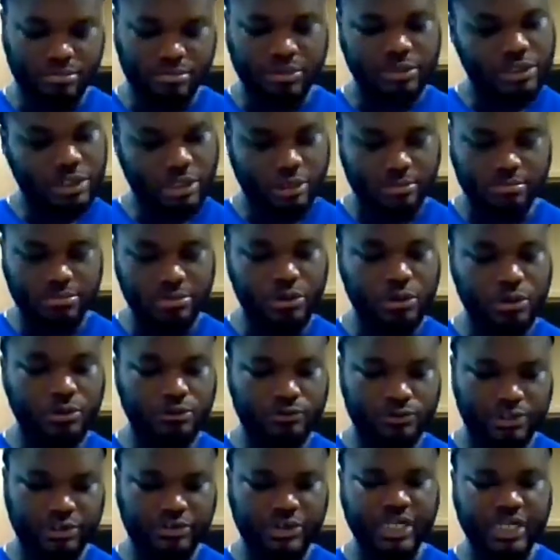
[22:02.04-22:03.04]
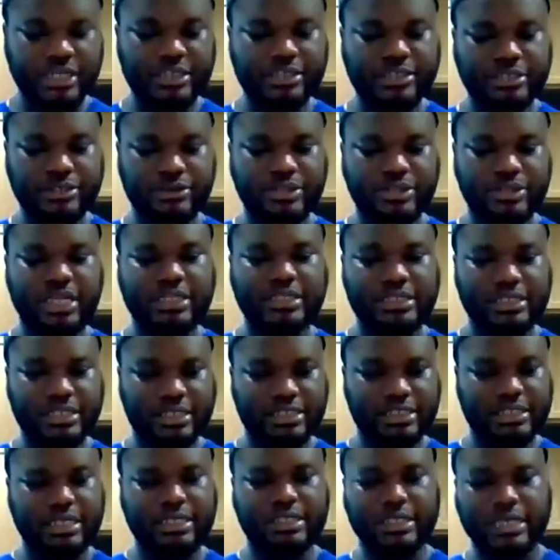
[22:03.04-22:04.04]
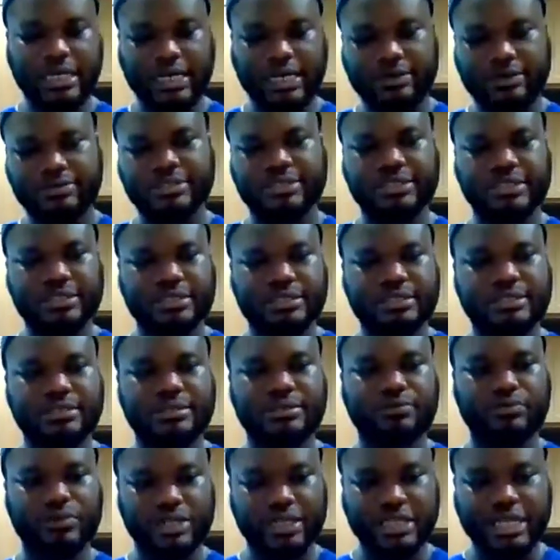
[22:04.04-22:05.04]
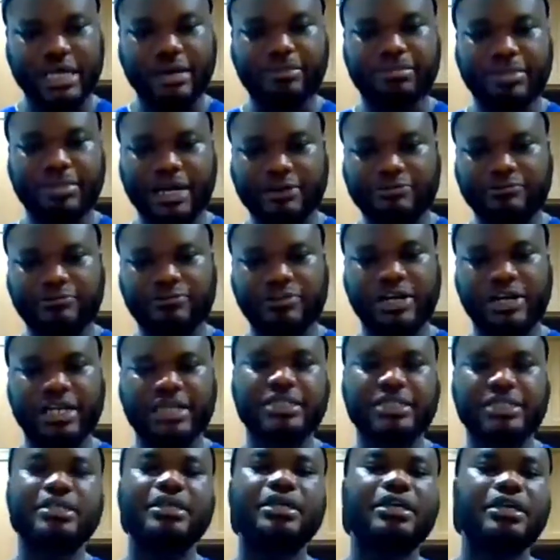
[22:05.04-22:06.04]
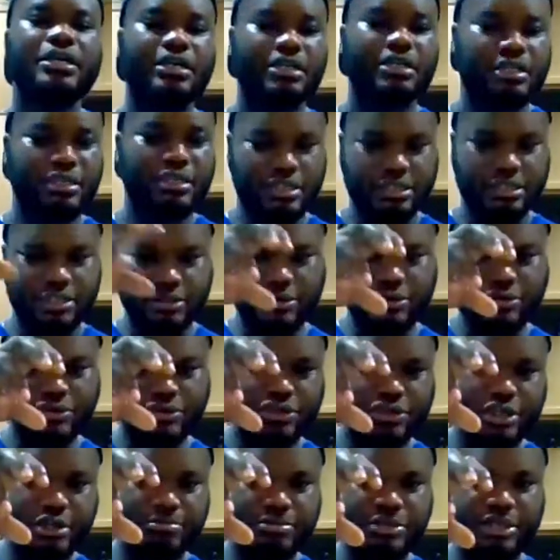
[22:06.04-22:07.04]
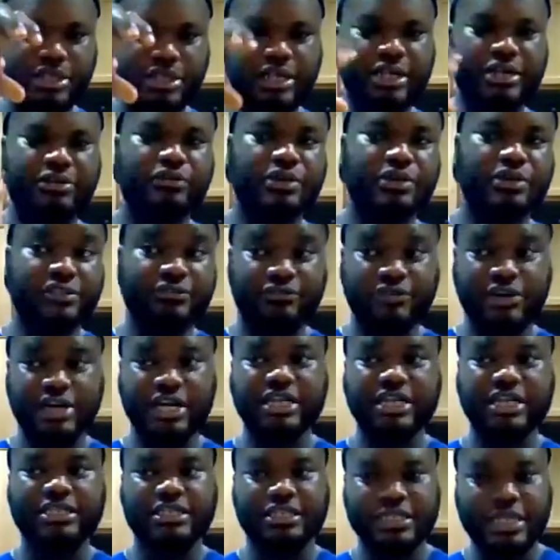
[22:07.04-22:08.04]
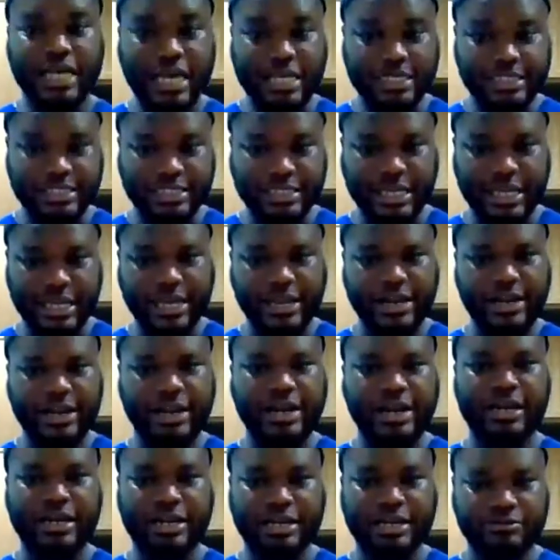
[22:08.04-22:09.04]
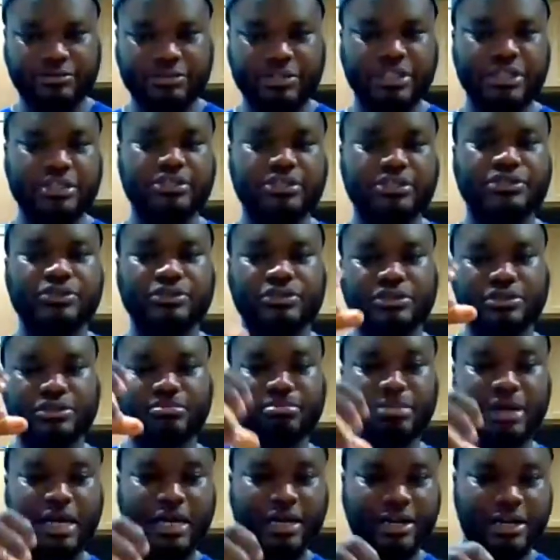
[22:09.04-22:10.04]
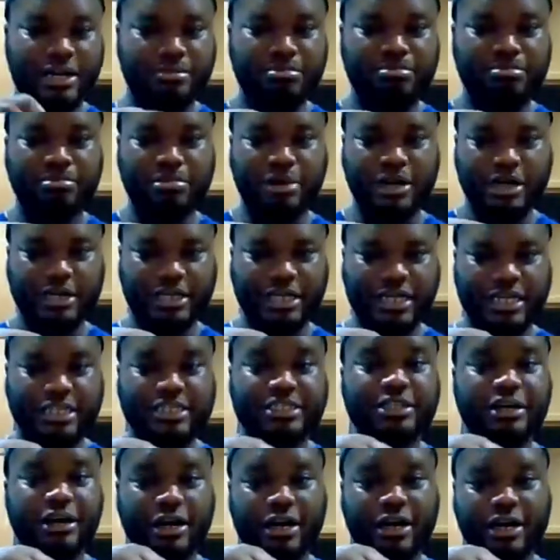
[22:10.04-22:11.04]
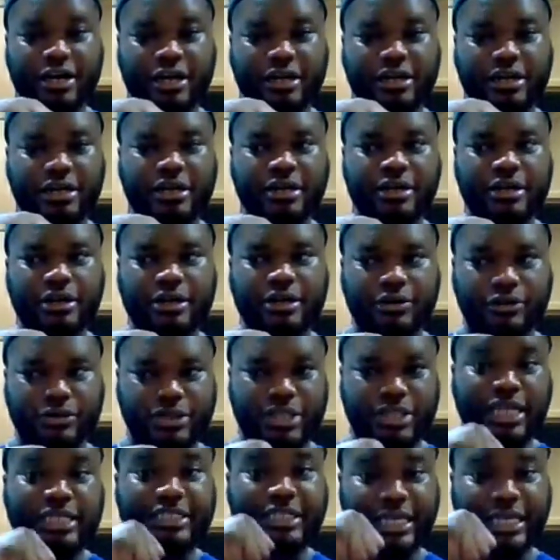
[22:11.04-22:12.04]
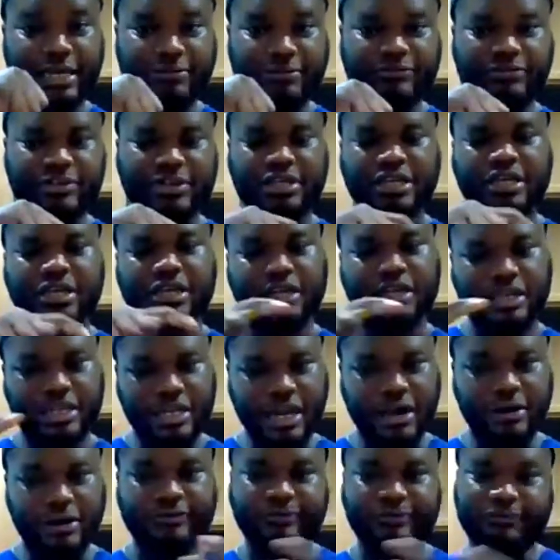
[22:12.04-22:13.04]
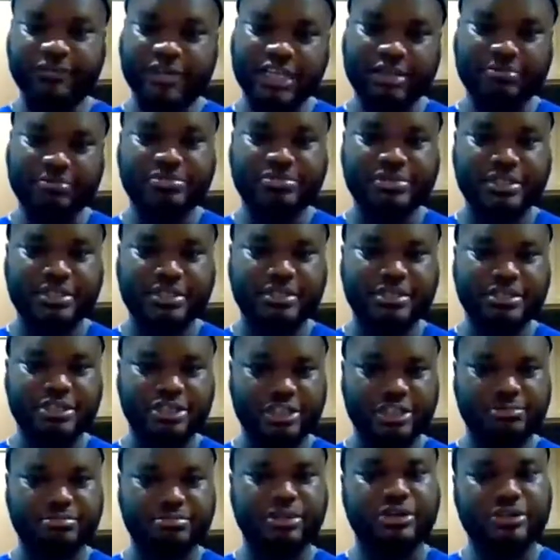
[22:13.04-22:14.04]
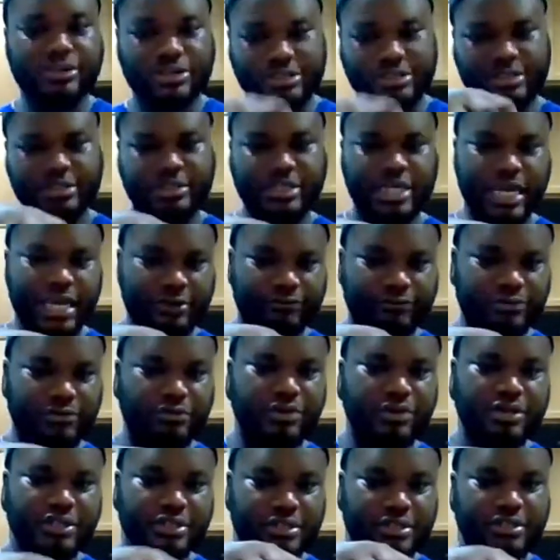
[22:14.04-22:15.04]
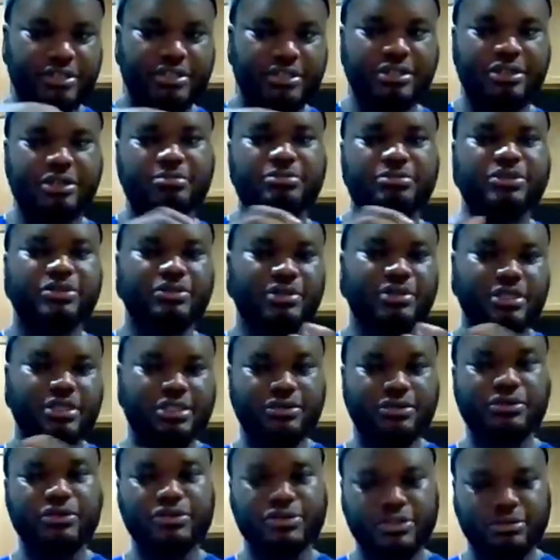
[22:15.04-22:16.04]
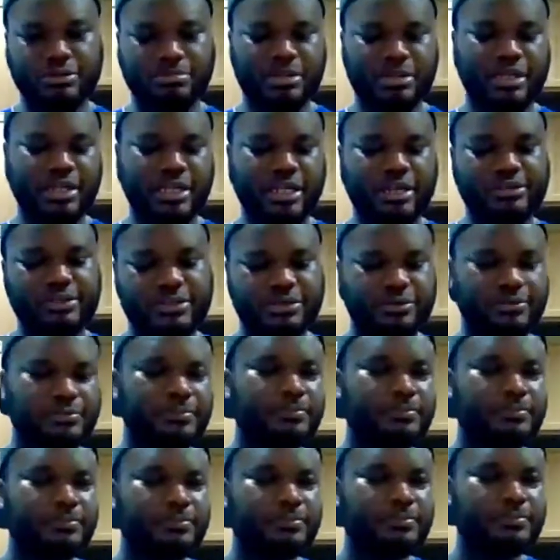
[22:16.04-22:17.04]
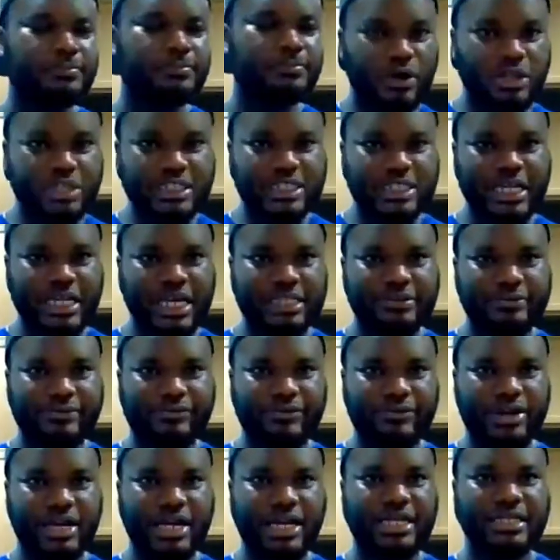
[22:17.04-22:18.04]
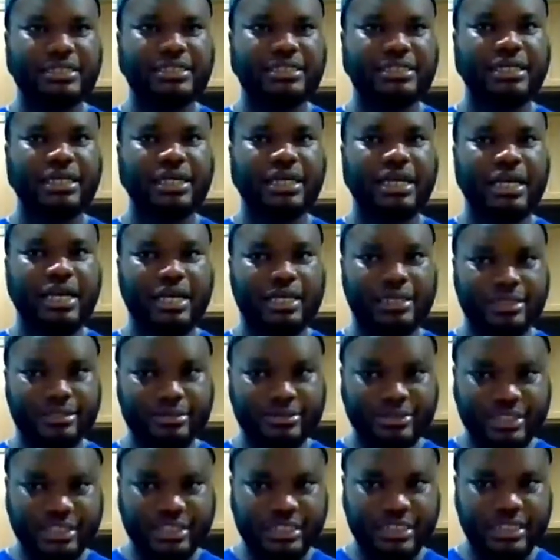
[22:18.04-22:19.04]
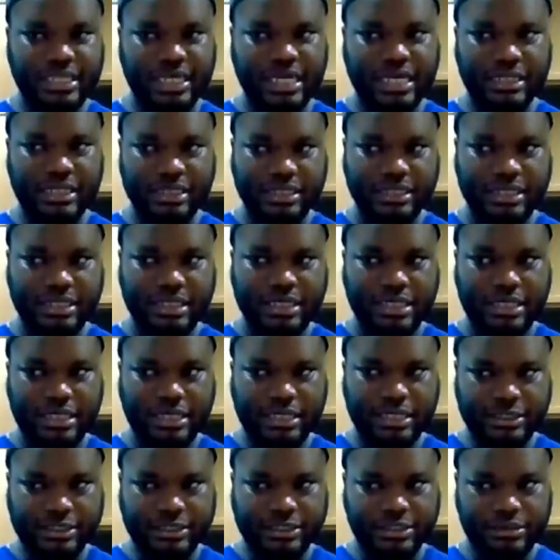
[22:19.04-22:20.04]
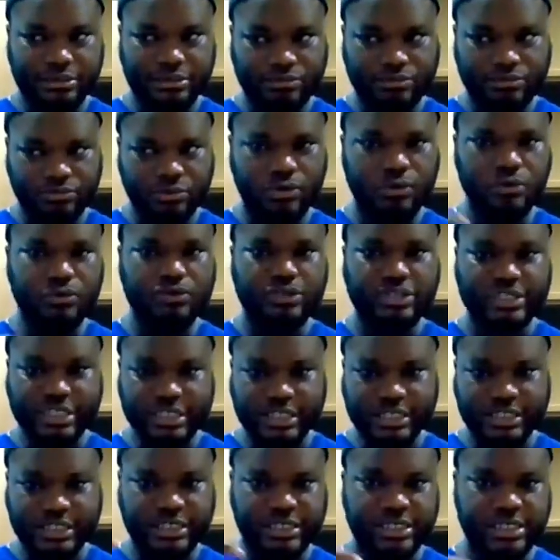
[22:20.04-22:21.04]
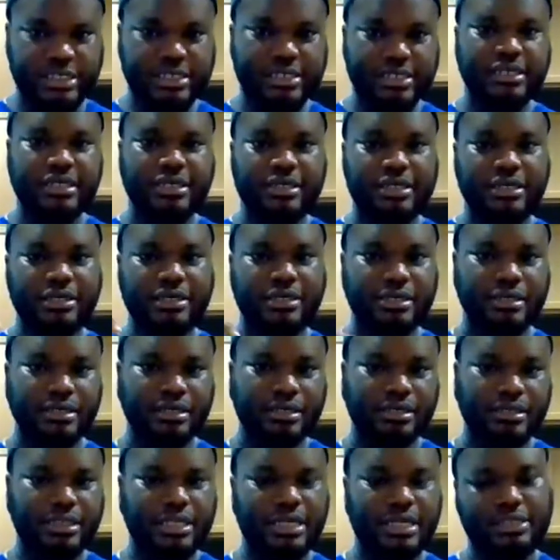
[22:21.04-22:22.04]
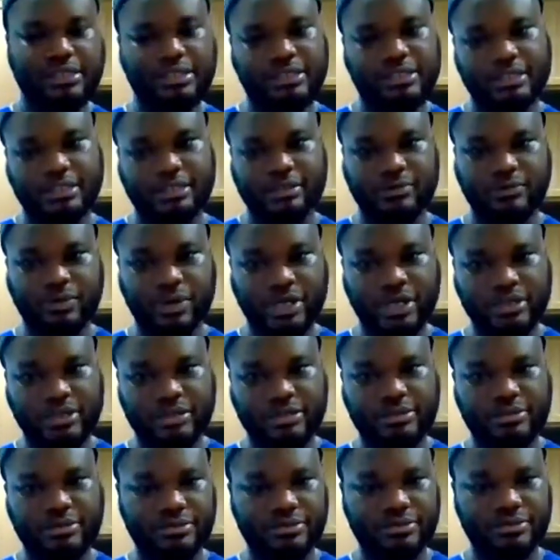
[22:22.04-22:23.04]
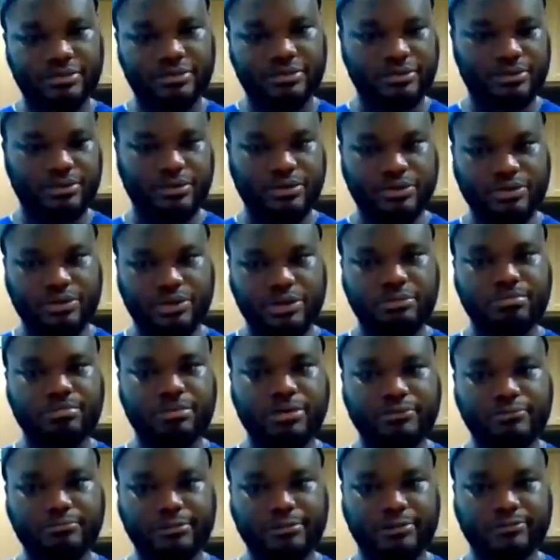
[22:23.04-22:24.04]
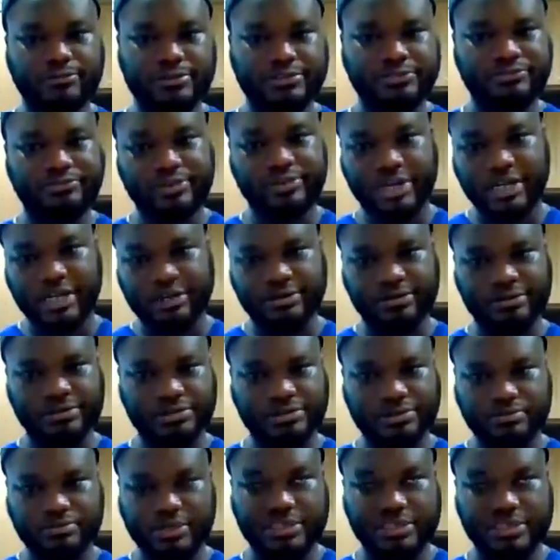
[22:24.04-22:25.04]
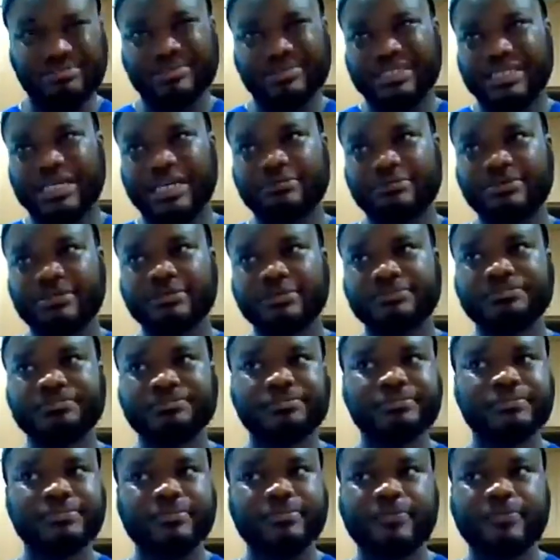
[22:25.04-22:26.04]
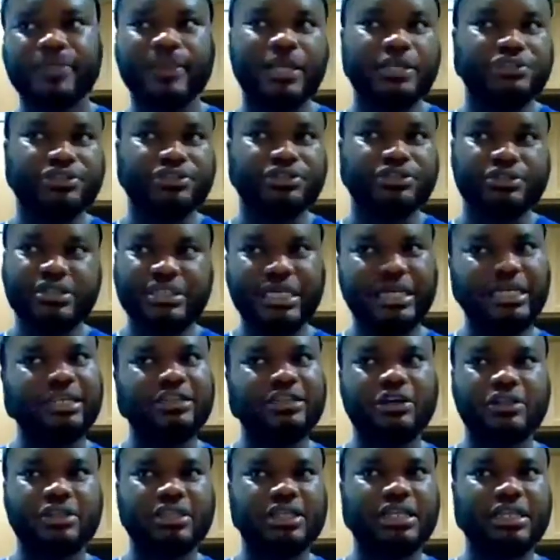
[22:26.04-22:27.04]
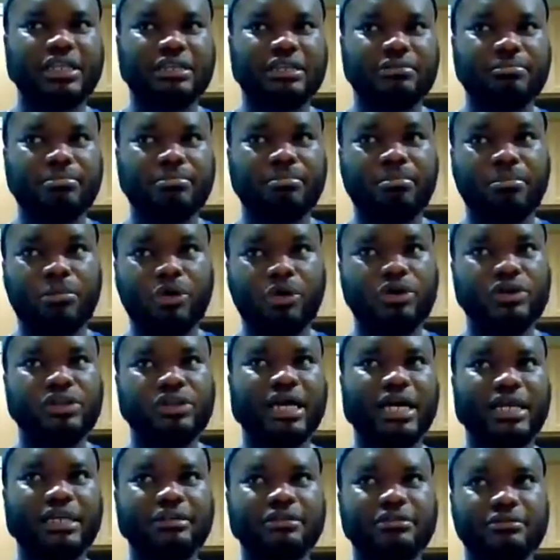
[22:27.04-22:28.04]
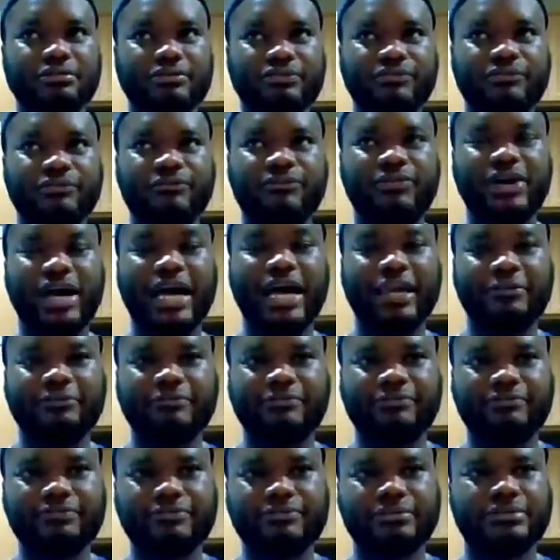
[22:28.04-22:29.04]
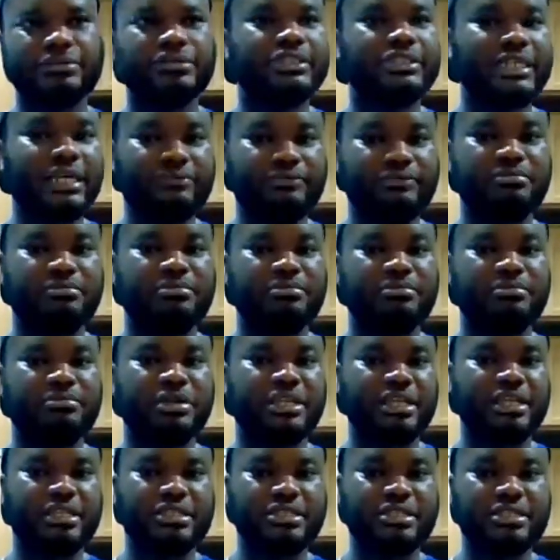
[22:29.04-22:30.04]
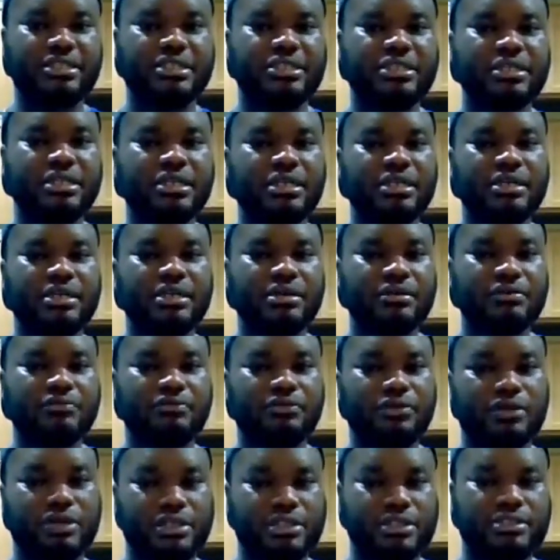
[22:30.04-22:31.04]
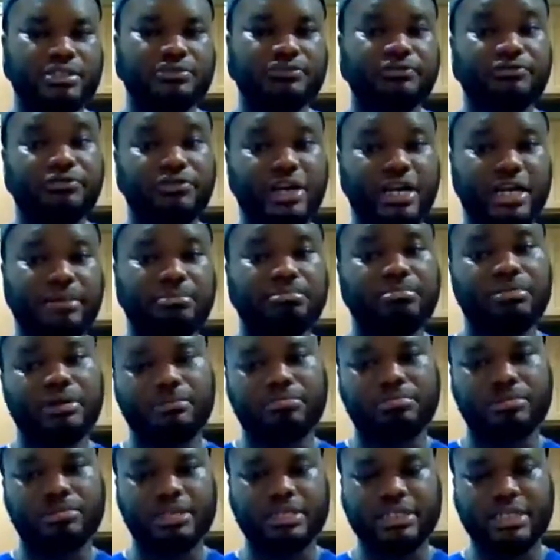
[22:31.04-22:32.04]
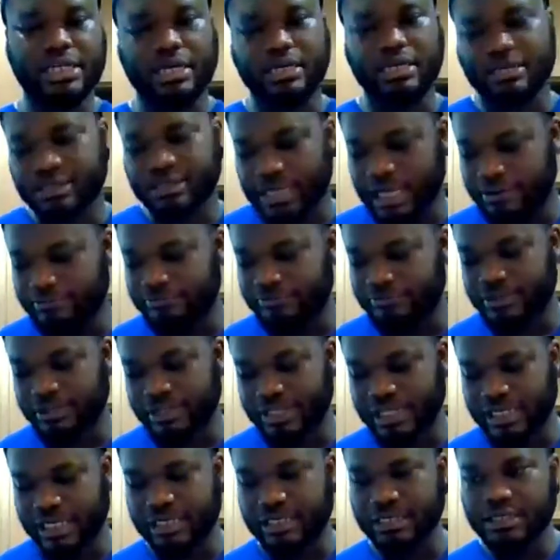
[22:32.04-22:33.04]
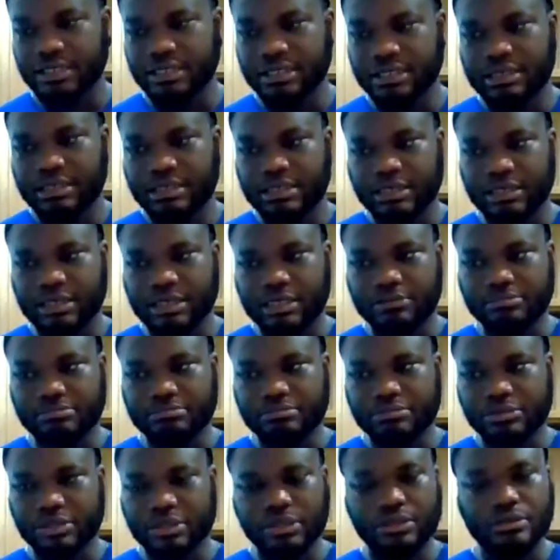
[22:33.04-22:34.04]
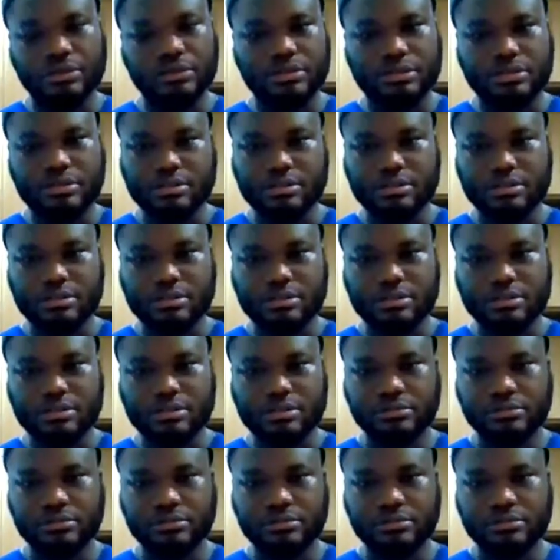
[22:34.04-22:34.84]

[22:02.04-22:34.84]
tumble over, right? So that's exactly how it is. So when that part fries, it goes up there. When it fries, it has the air and everything. So the batter part that's hard or that's heavy now flips just because the heavy one is on top, so it goes up and down. So once that fries and you see that it rolls easily, that's when your puff is fried all the way. Sometimes it should take nothing more than 5-7 minutes for it to fry properly, and after that you're good to go.